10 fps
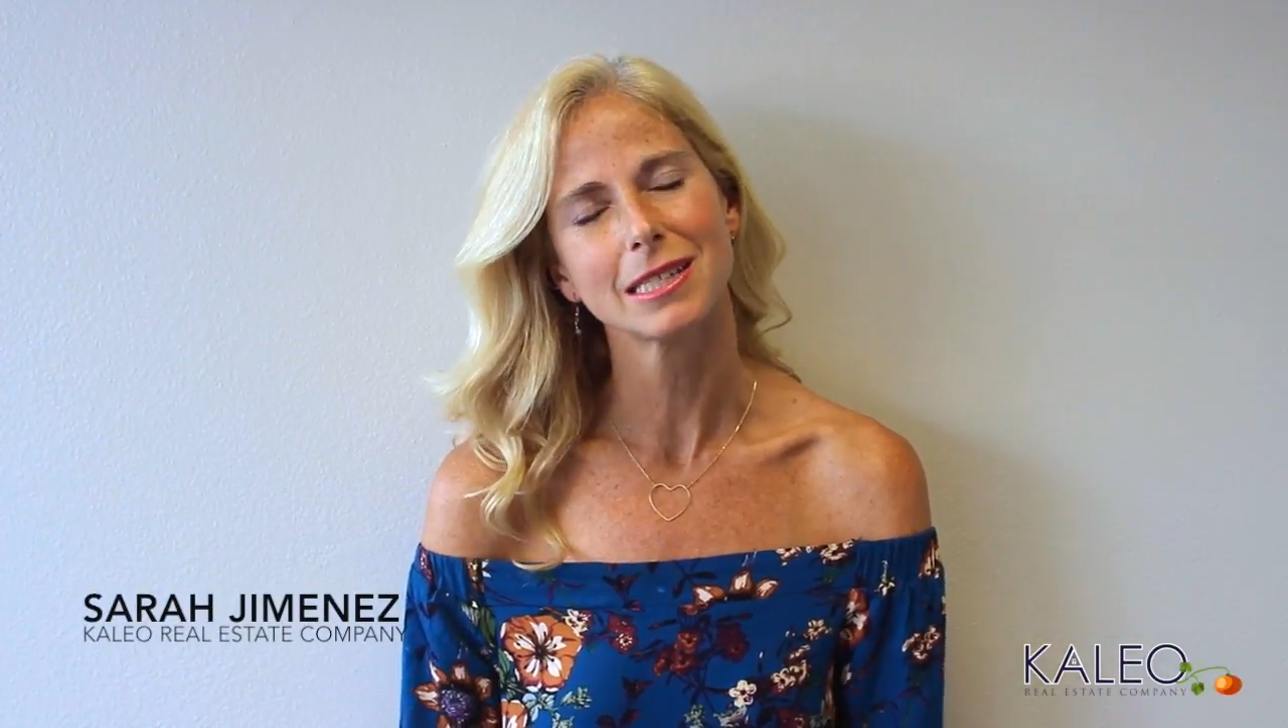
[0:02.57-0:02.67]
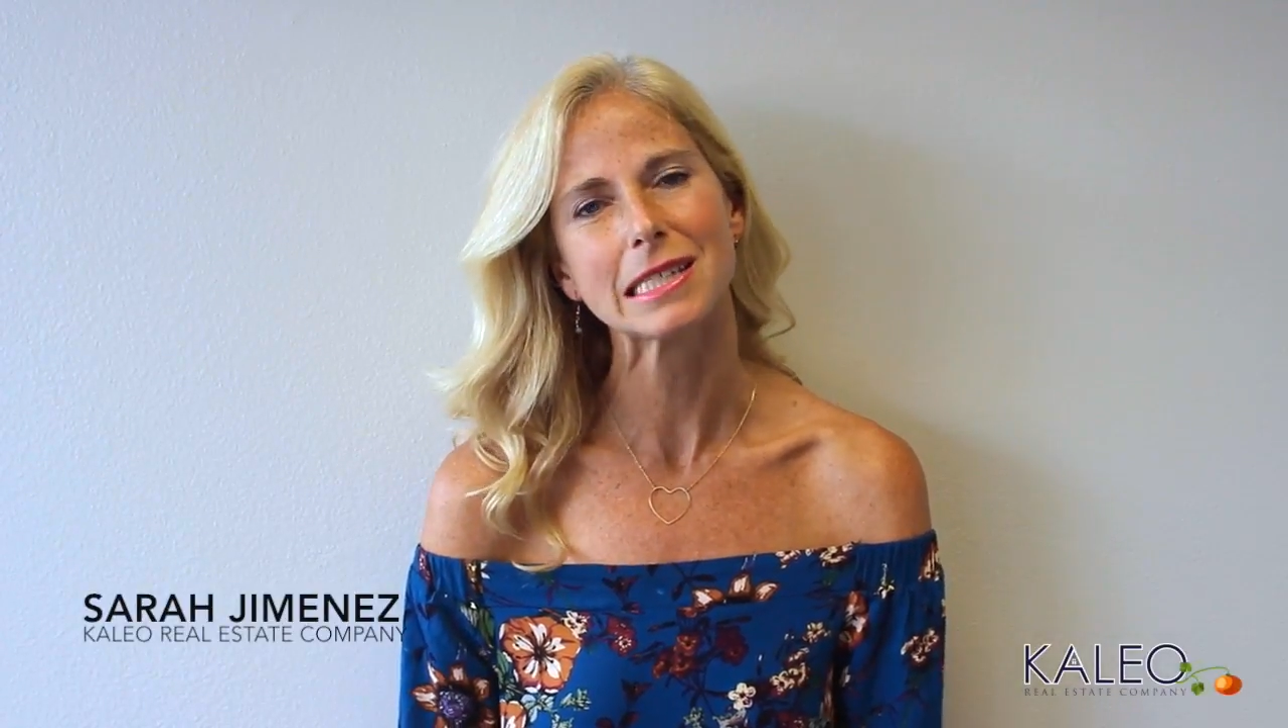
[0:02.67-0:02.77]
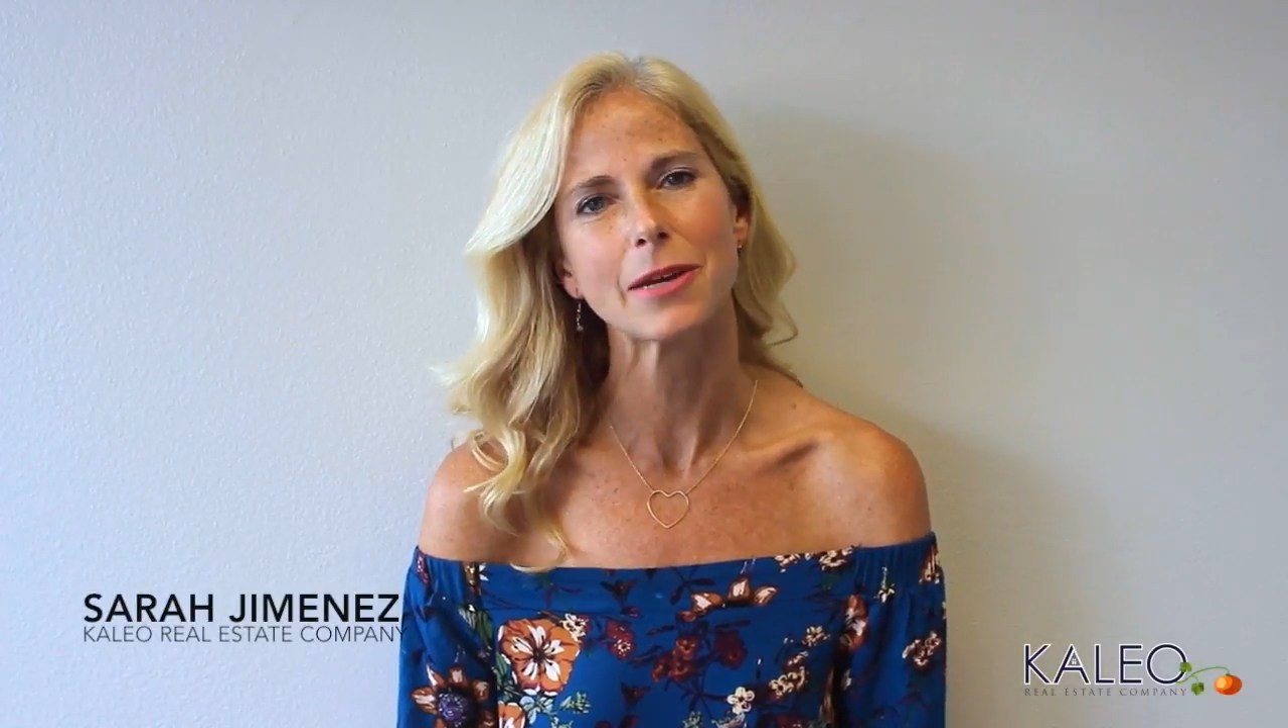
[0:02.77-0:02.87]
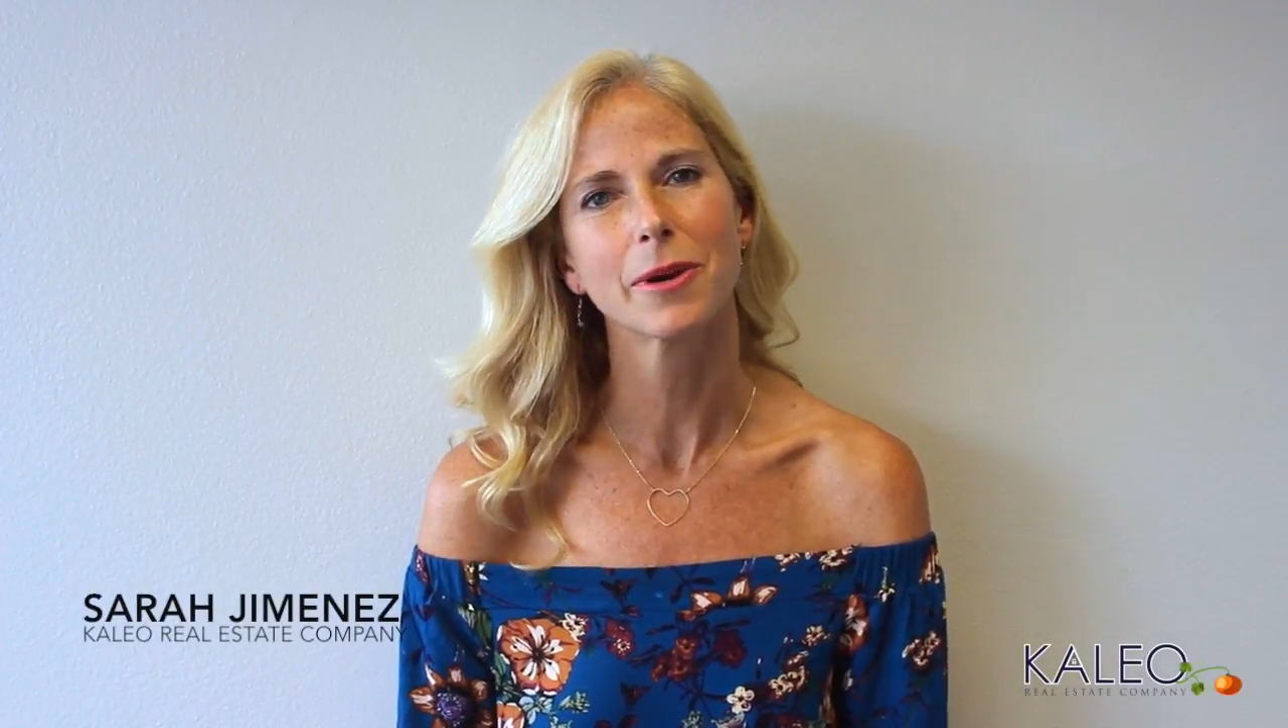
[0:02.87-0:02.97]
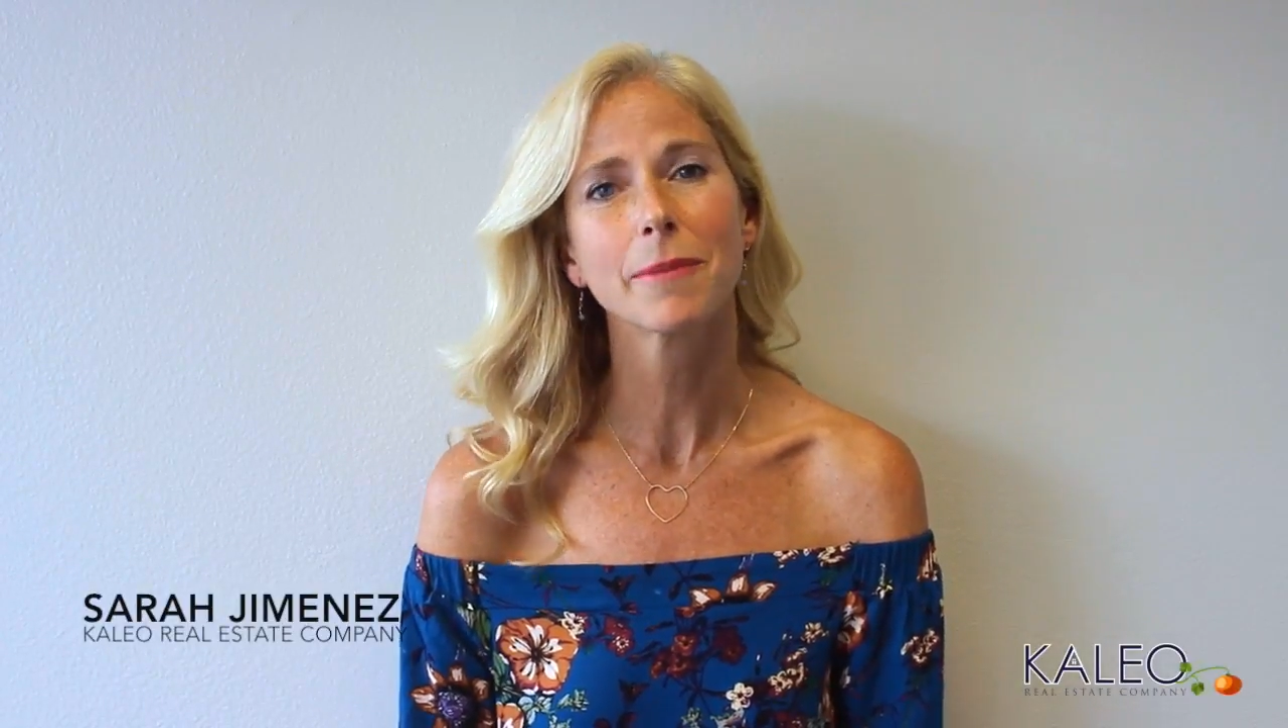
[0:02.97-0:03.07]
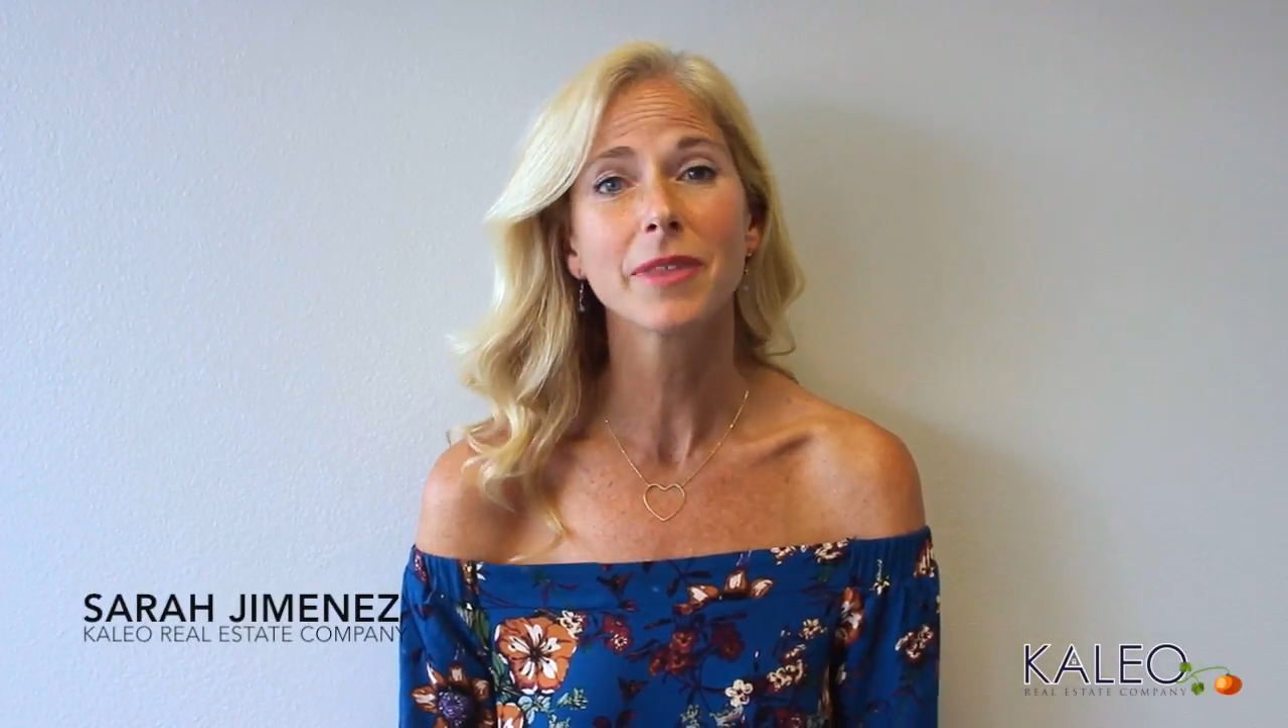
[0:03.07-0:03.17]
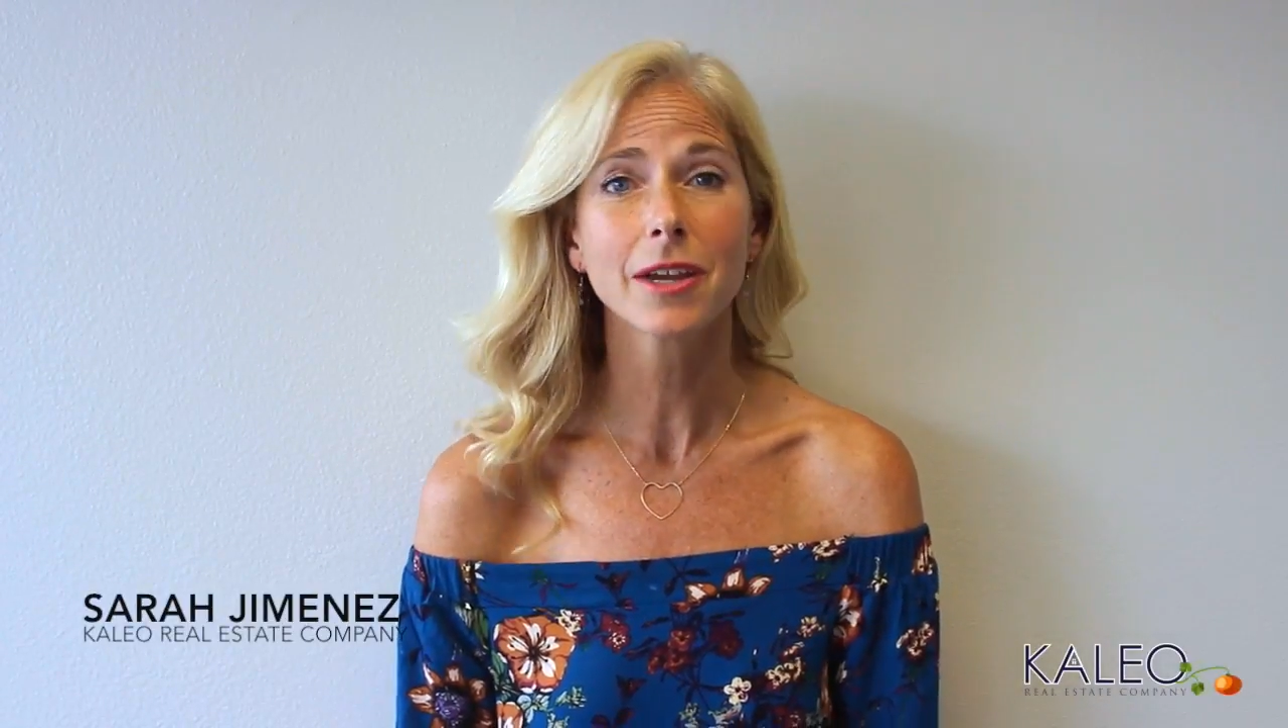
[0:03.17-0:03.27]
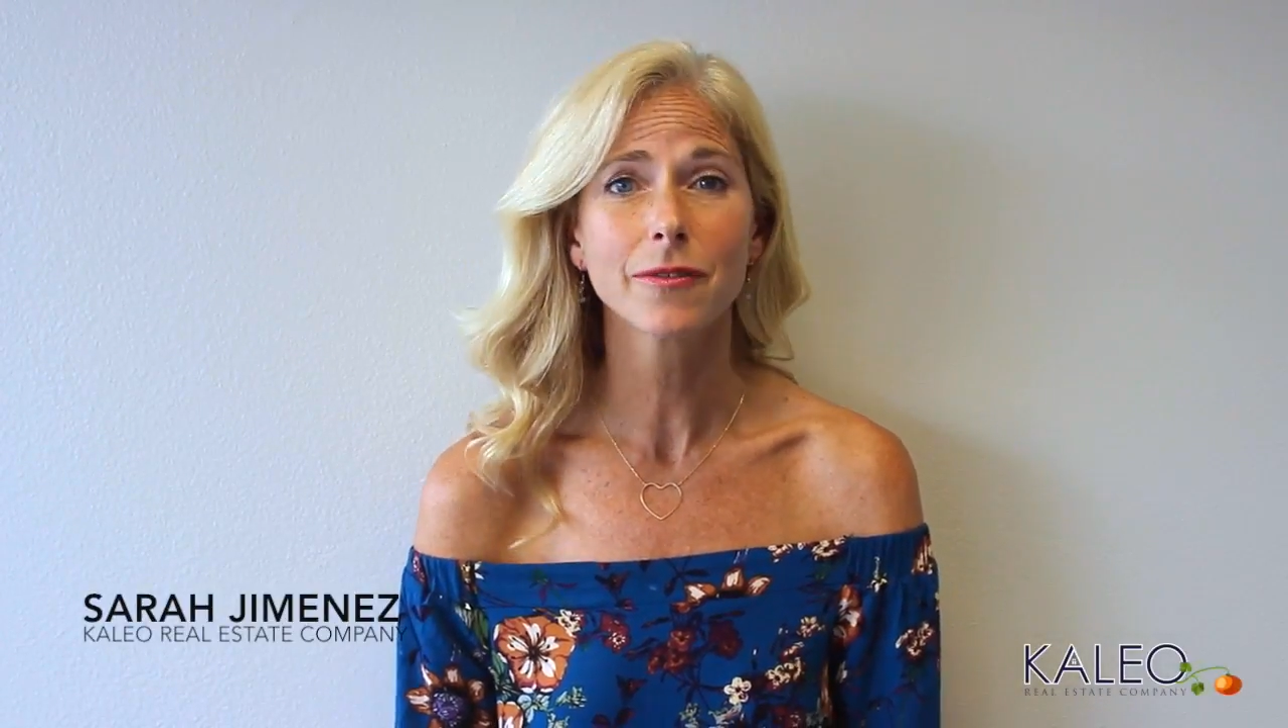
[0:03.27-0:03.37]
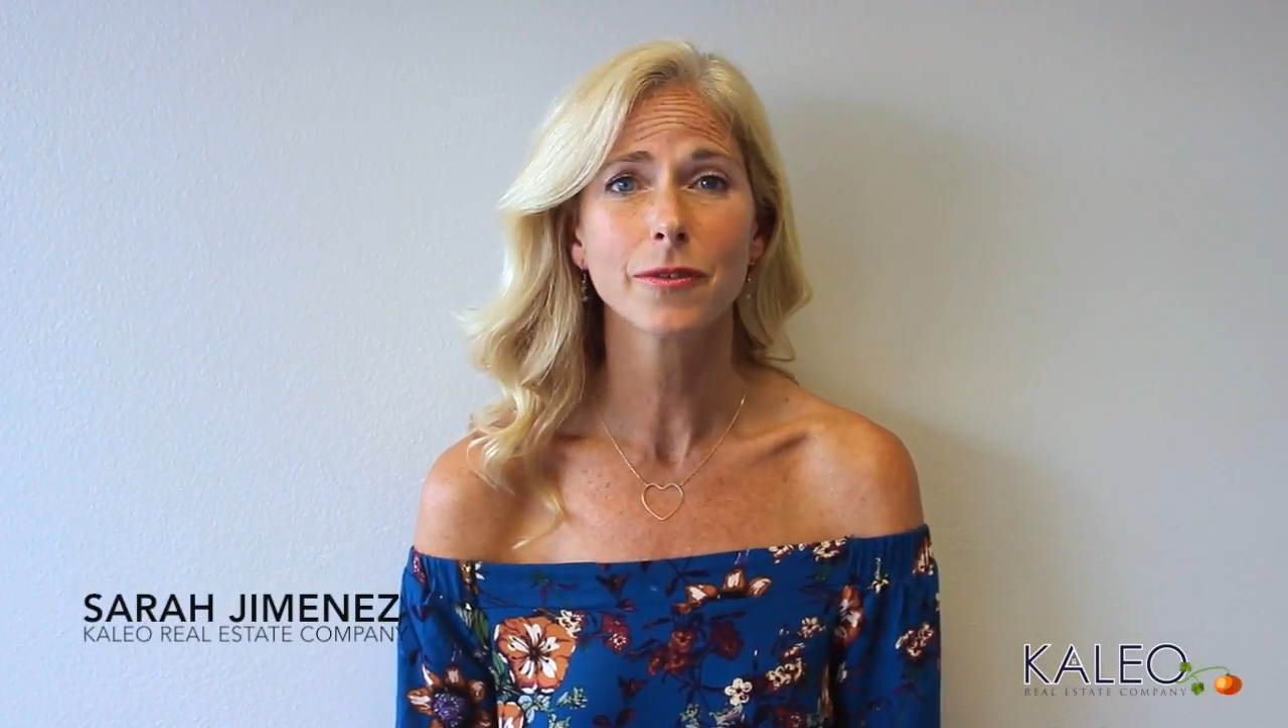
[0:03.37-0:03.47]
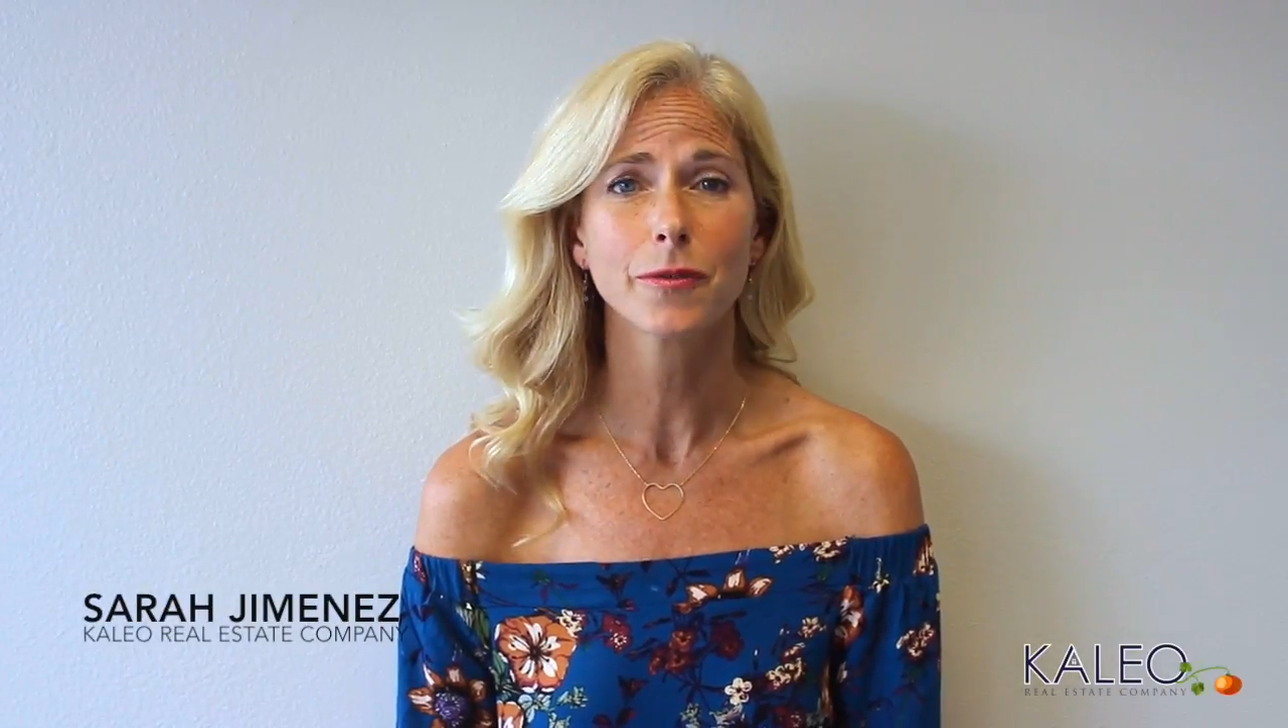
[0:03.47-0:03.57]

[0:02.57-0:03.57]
and say what I'm thankful